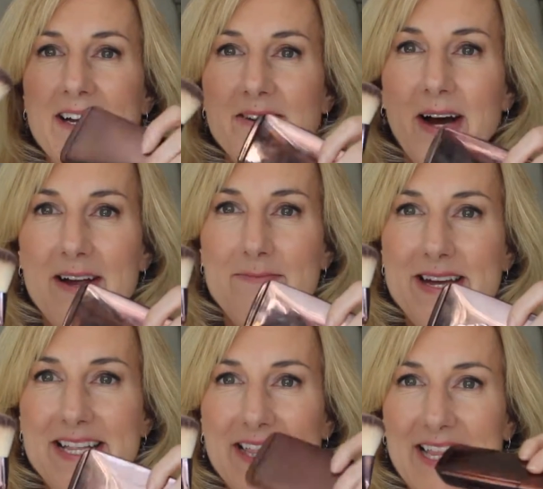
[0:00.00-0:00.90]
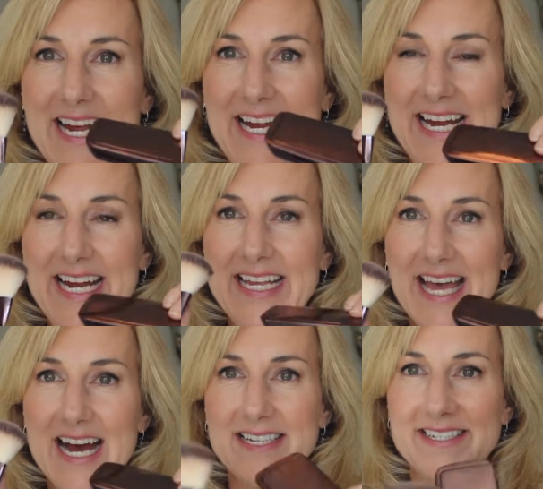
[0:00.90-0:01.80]
So I've been liking
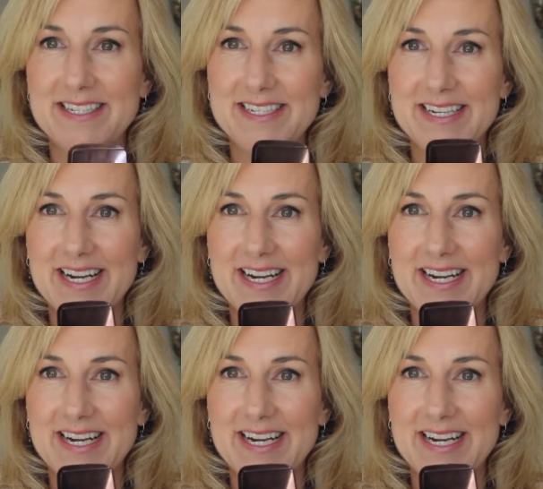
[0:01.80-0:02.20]
that just to